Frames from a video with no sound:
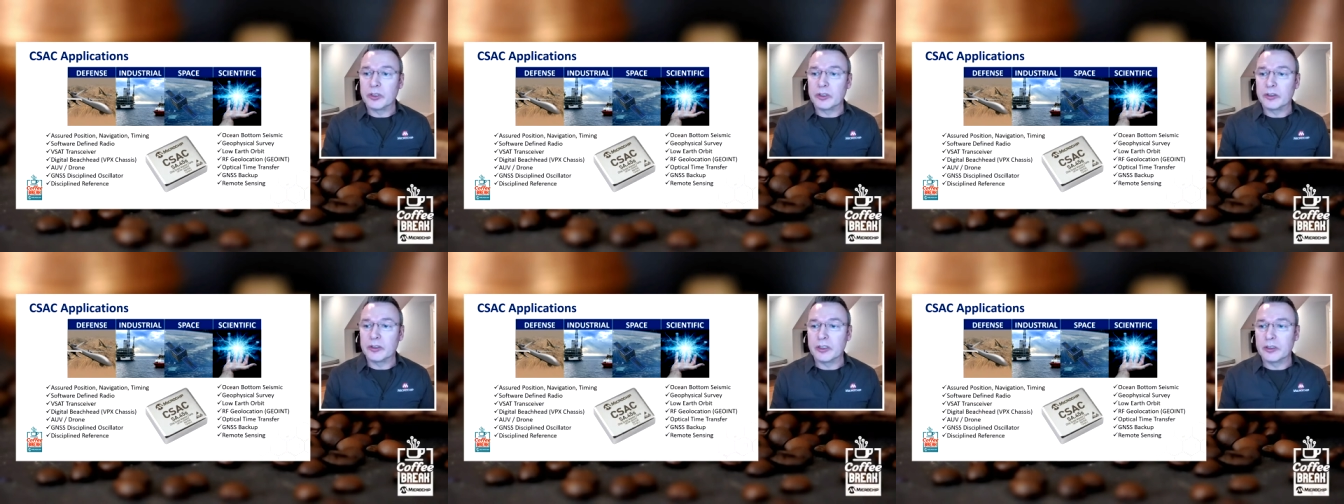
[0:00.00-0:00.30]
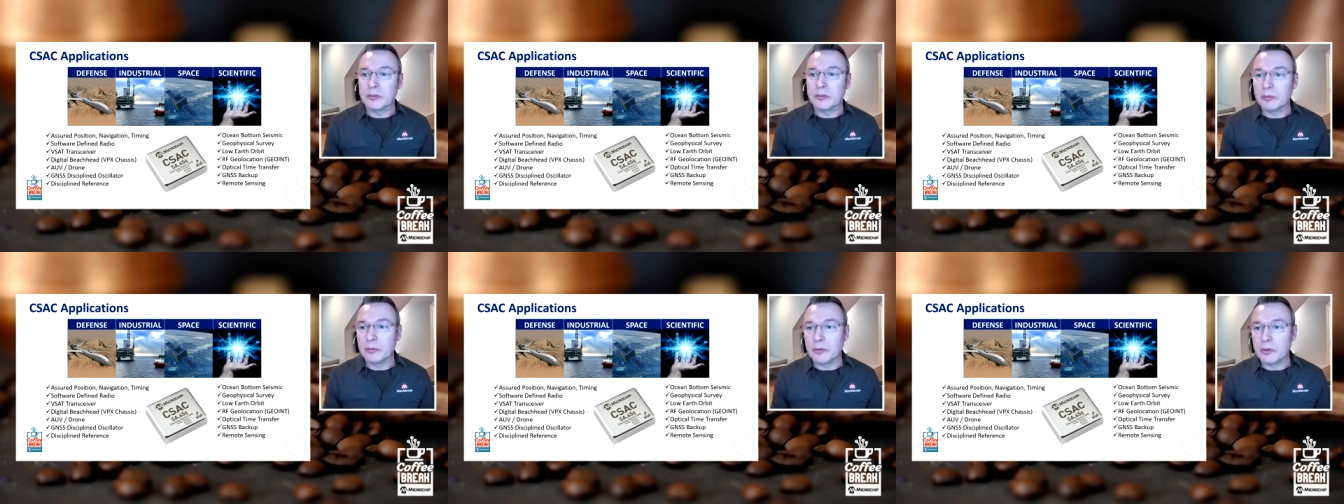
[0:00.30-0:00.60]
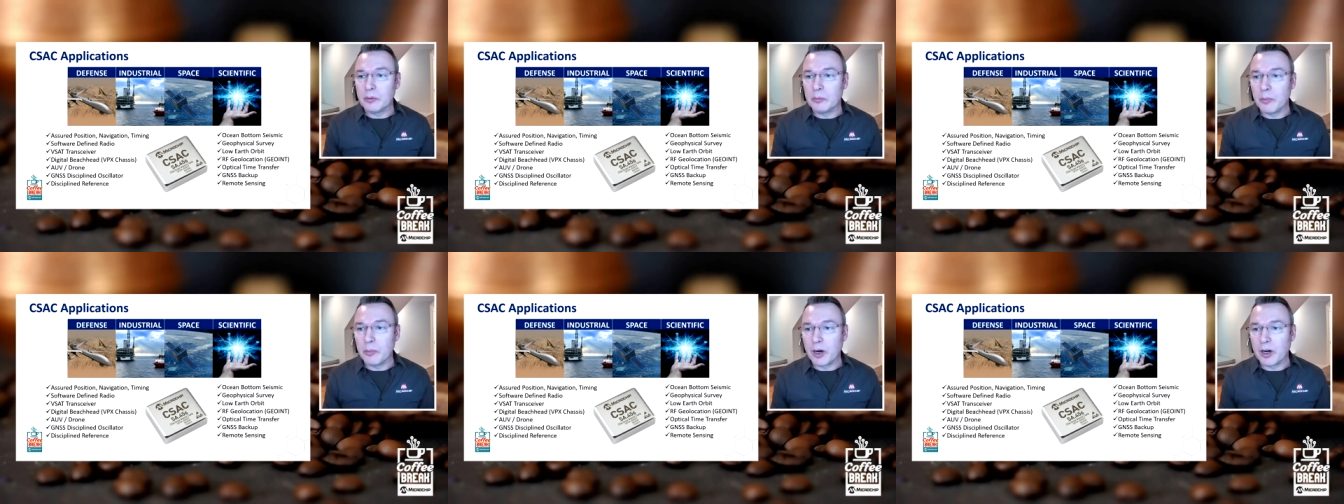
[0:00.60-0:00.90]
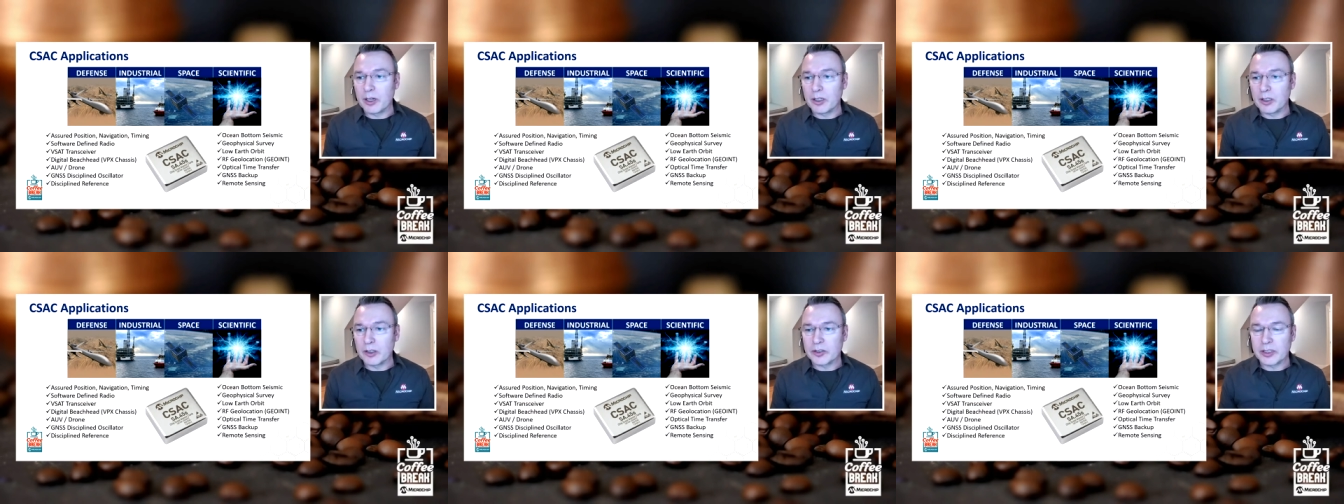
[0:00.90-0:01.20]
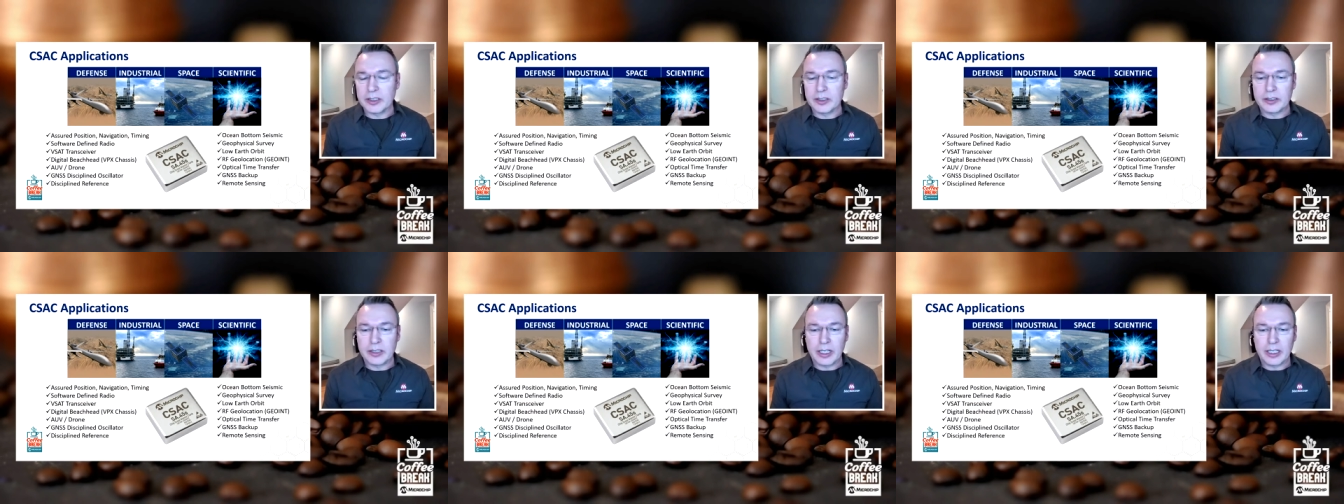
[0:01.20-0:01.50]
to Mars
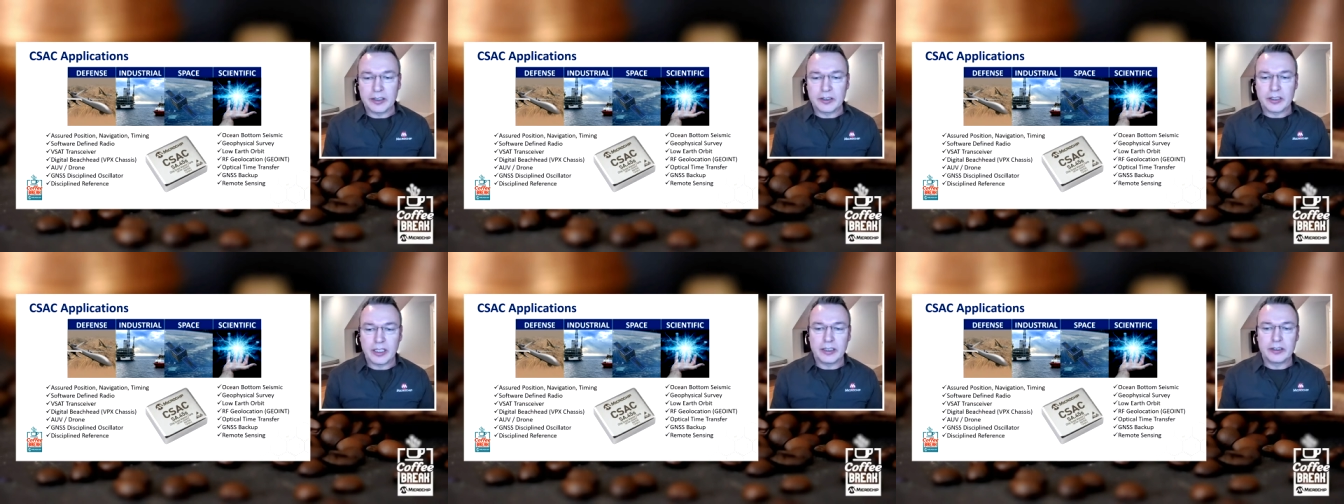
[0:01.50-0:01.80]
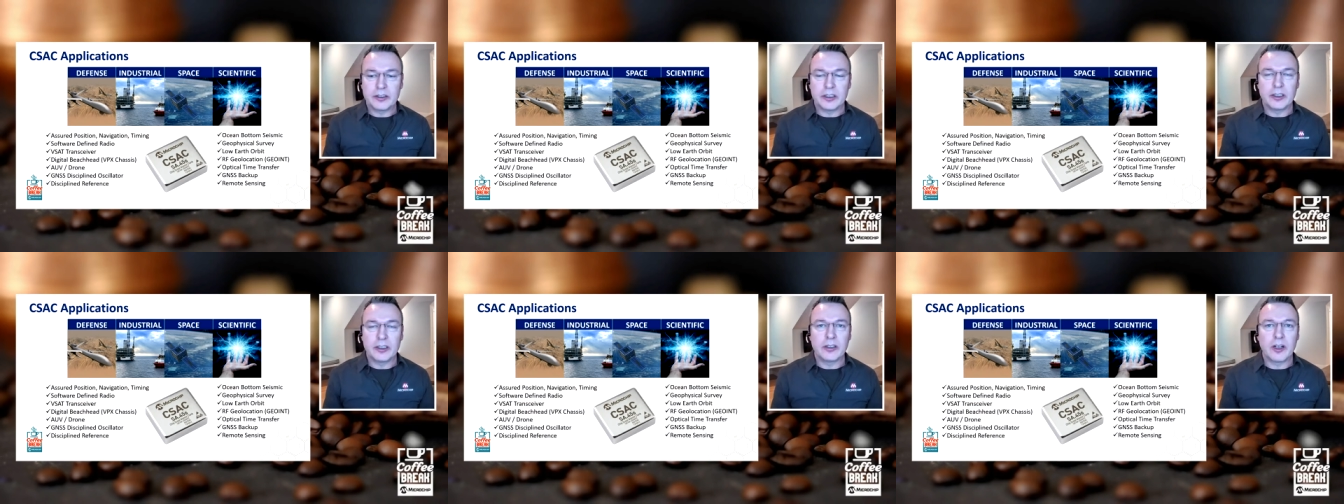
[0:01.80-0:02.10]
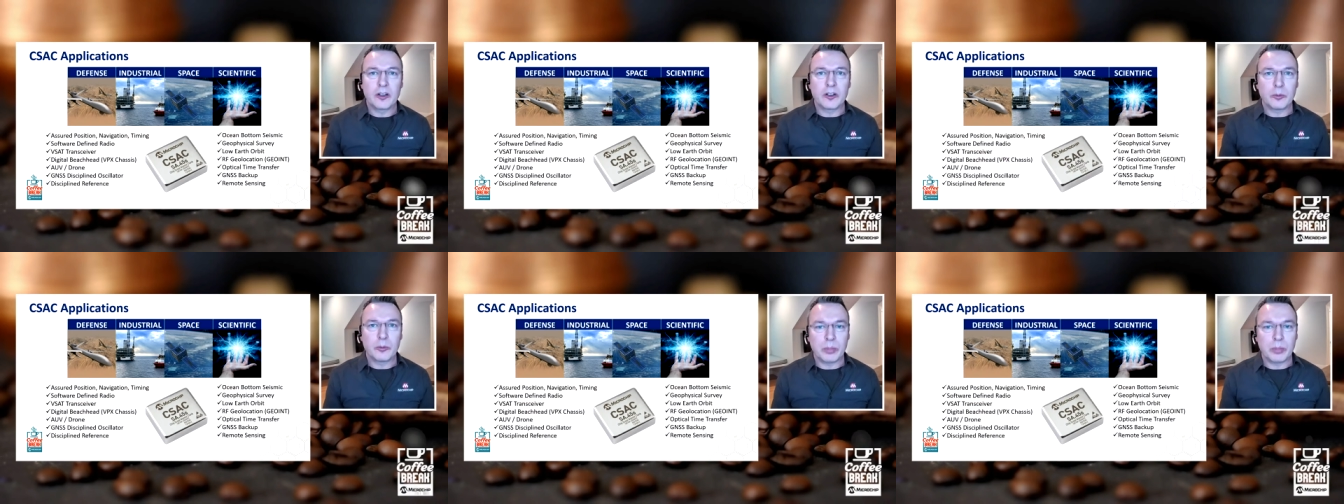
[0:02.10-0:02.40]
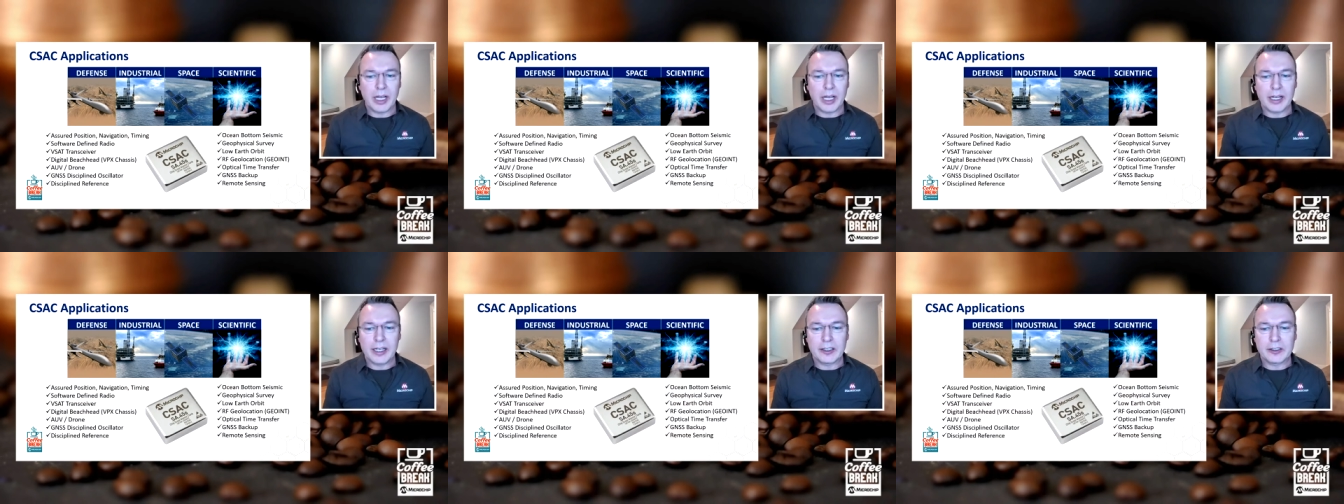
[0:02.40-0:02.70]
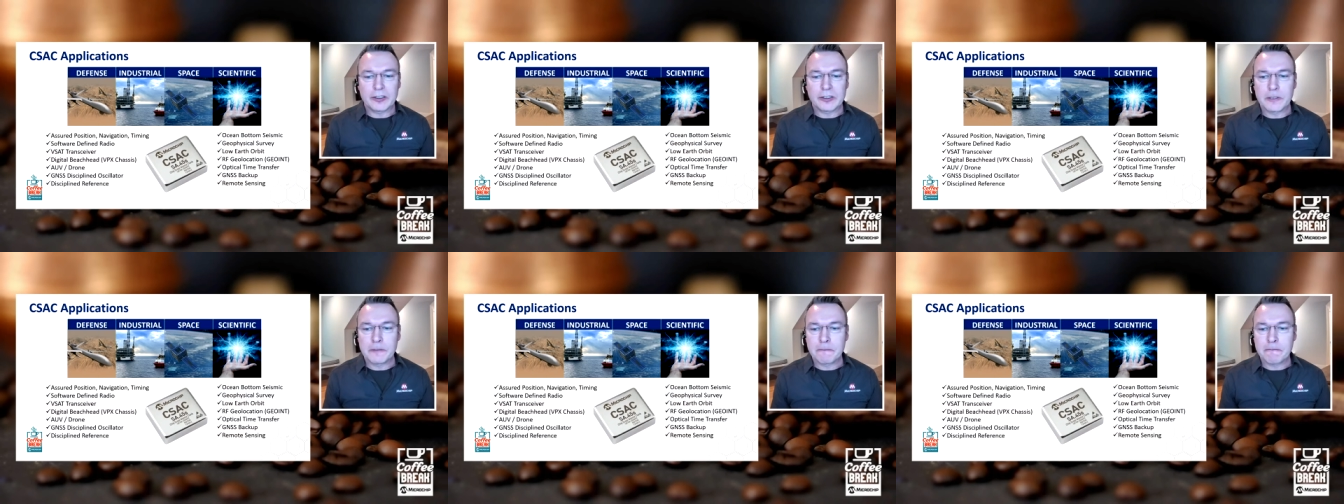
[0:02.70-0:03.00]
and, and, and to other
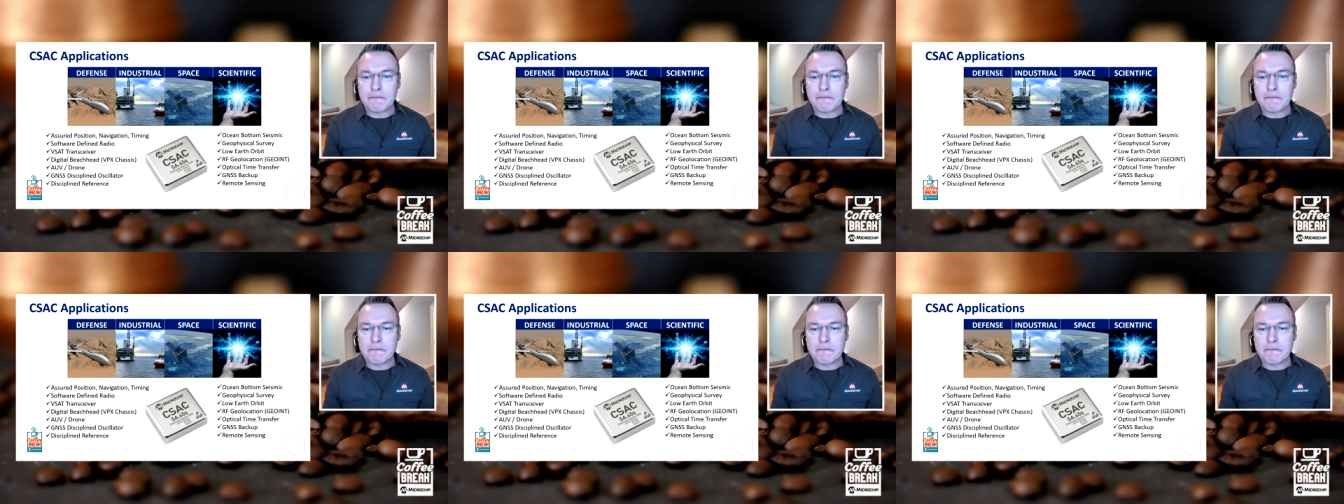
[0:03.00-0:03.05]
planets.